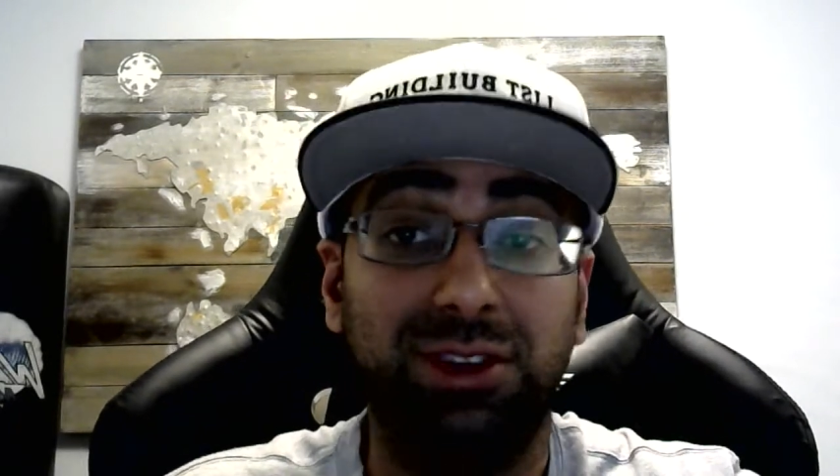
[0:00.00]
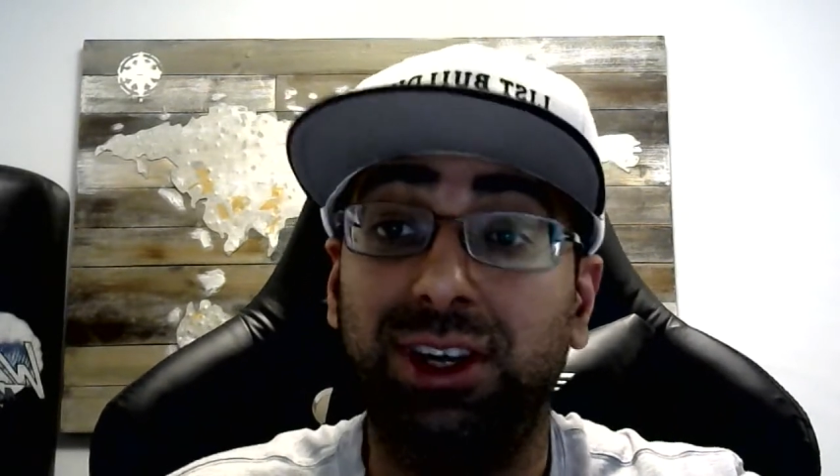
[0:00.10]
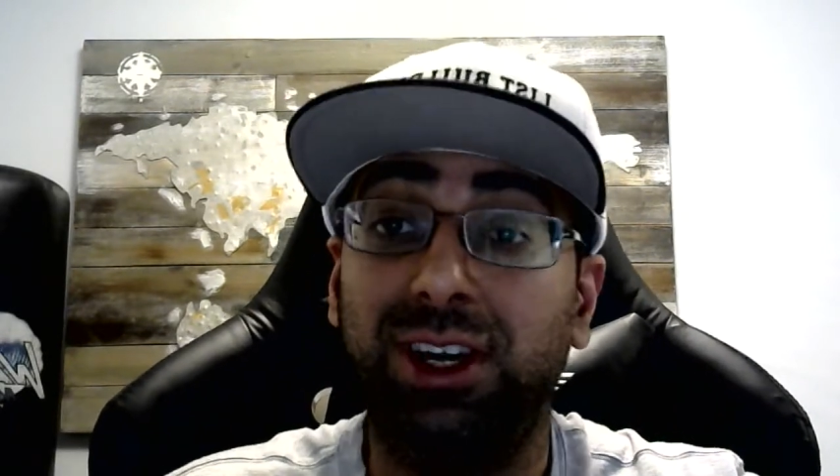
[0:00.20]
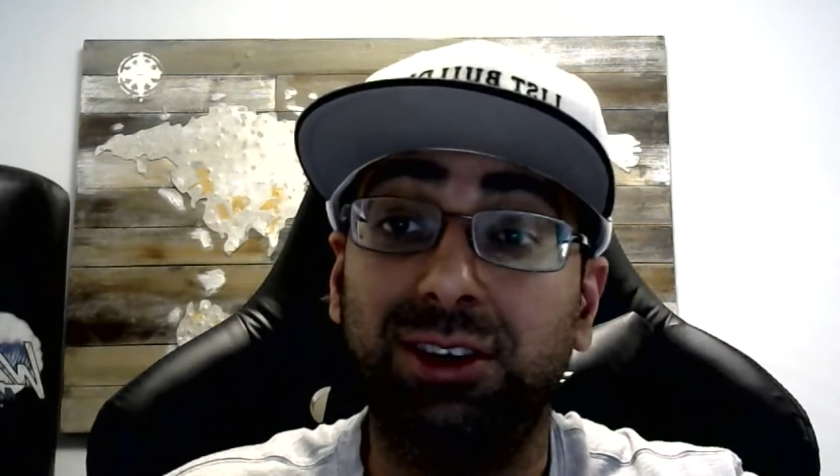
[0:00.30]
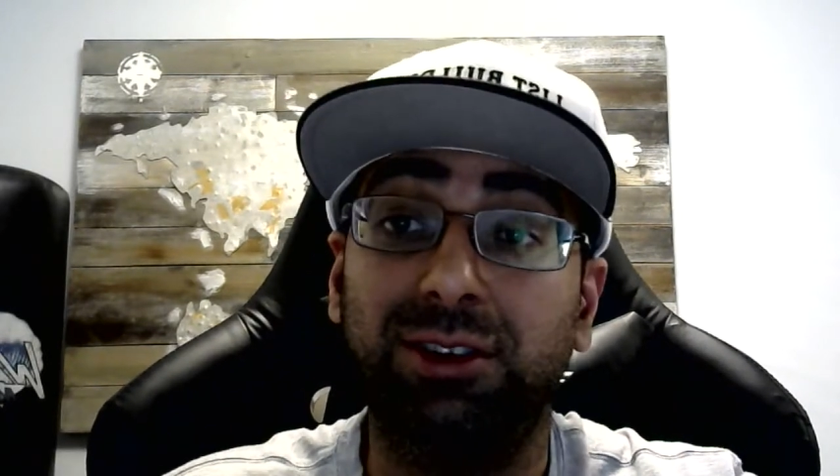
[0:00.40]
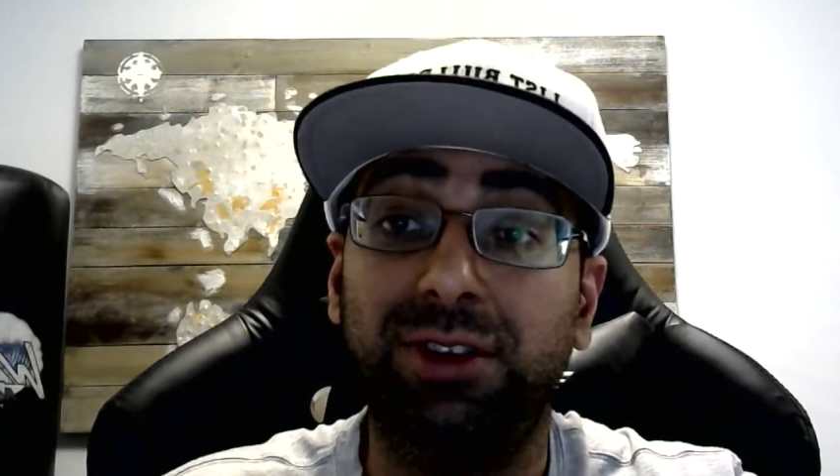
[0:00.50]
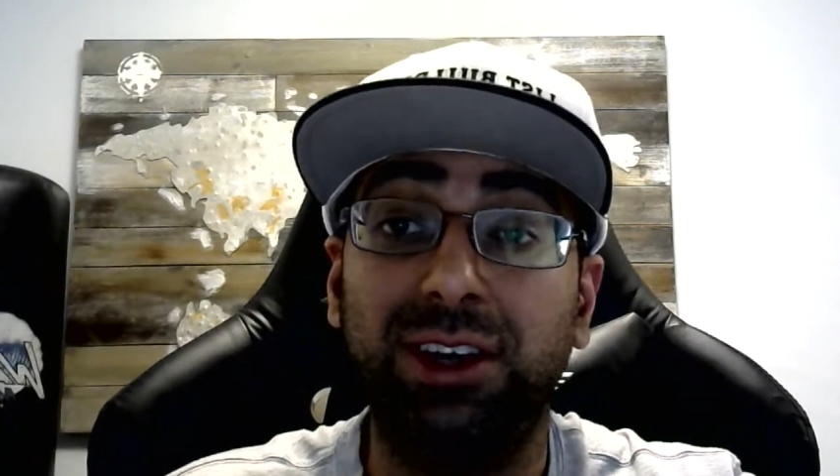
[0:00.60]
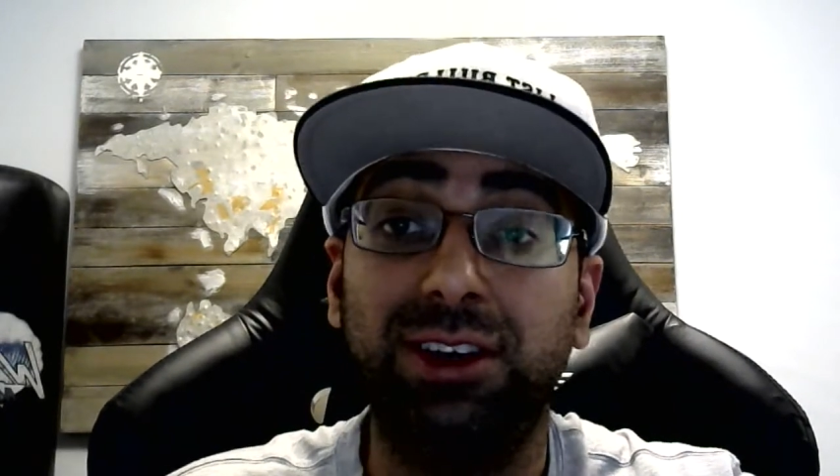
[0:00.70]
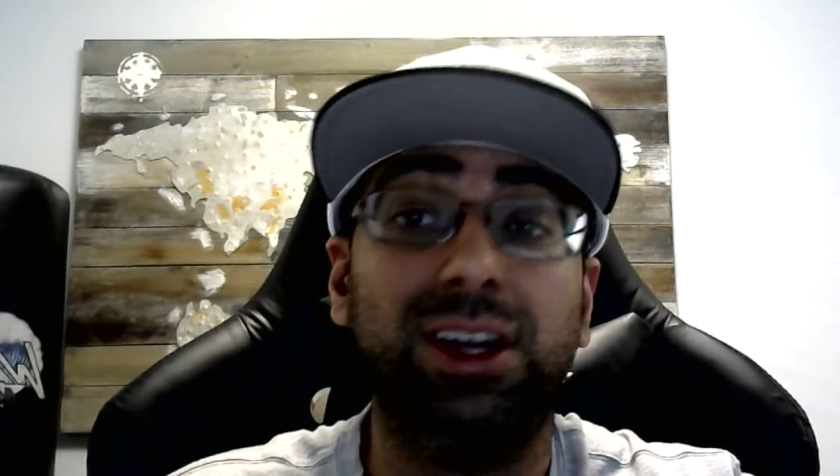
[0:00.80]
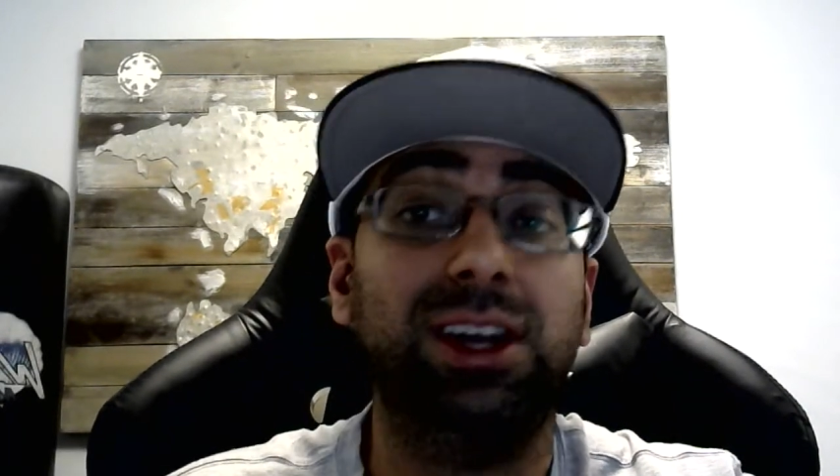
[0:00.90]
for a lot of good
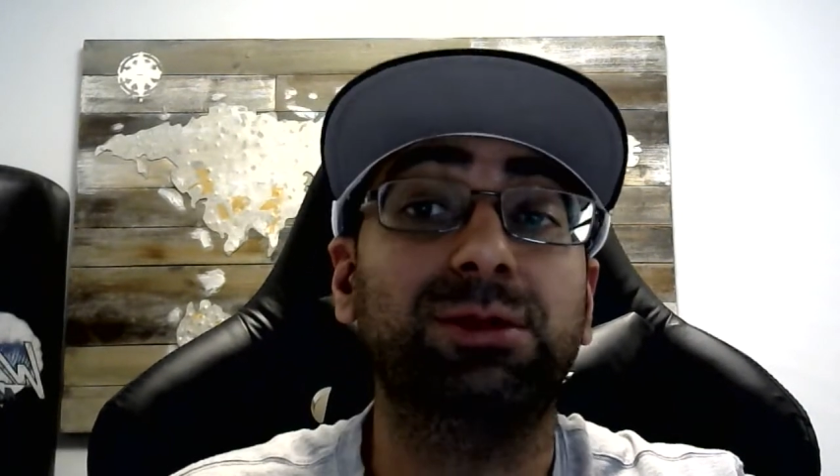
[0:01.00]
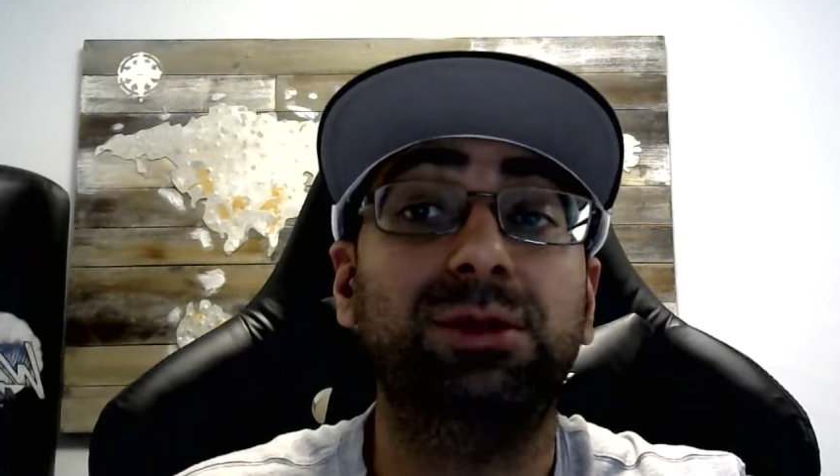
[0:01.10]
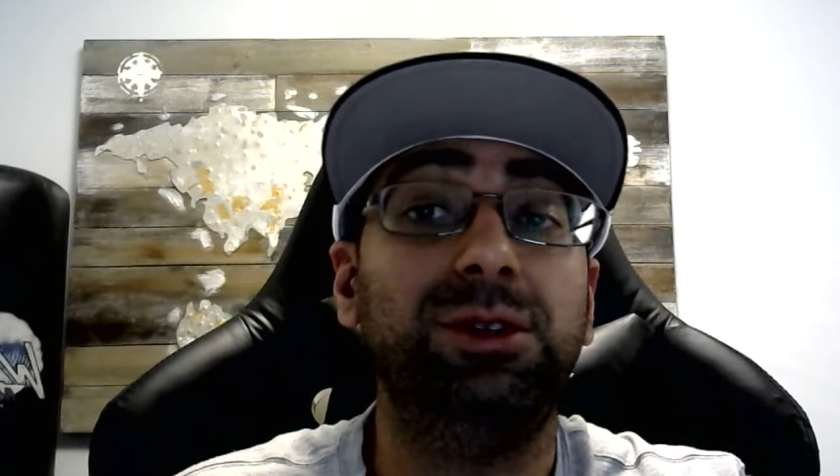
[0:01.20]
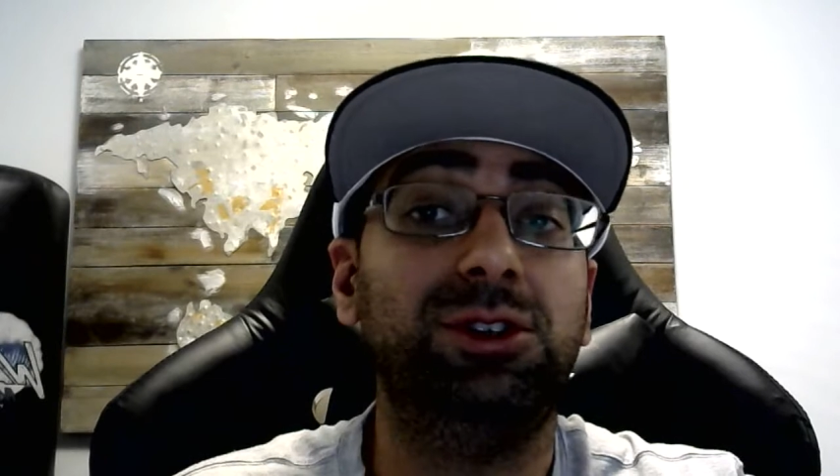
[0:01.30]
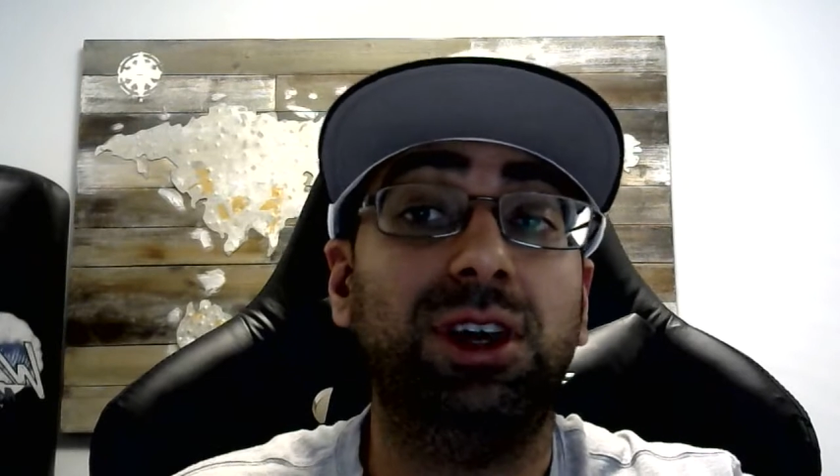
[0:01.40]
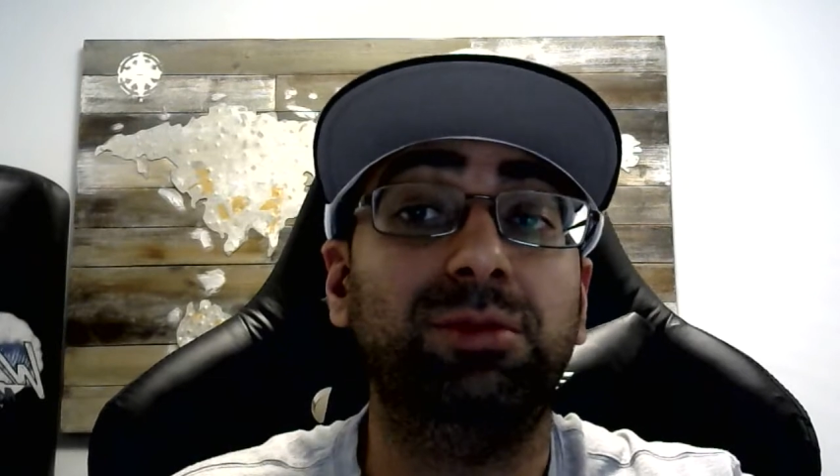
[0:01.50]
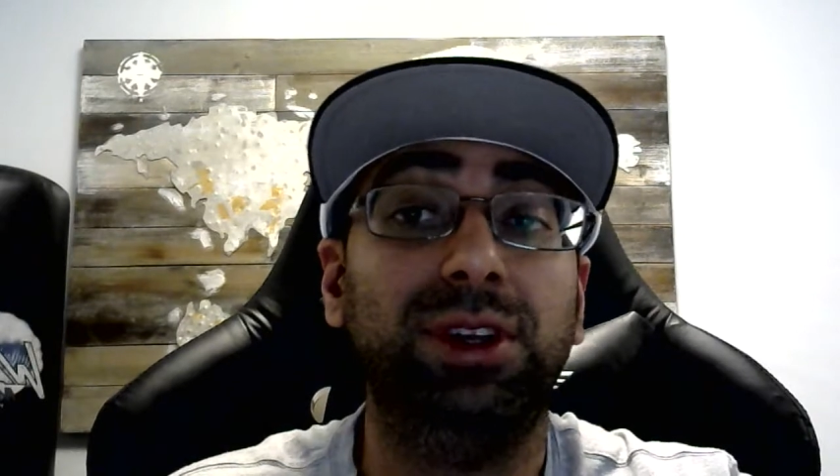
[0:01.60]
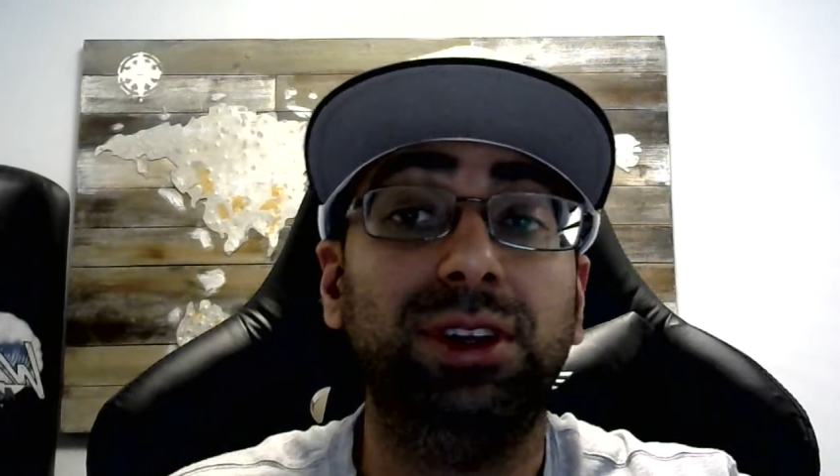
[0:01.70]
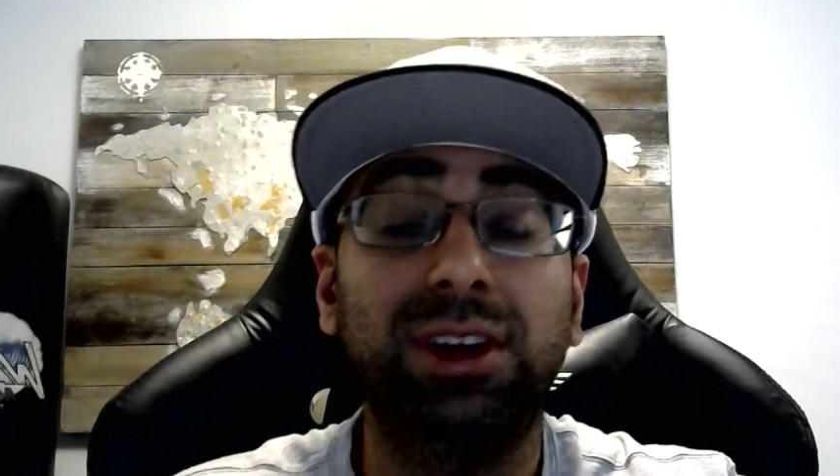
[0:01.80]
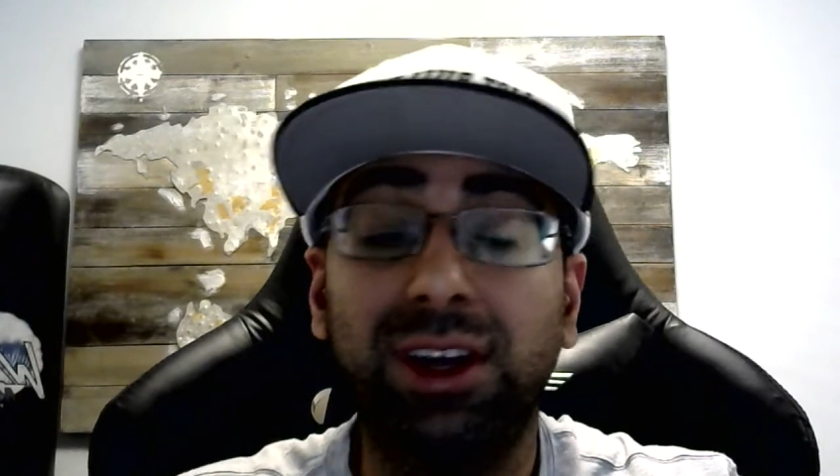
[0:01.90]
value that I'm going to be dropping.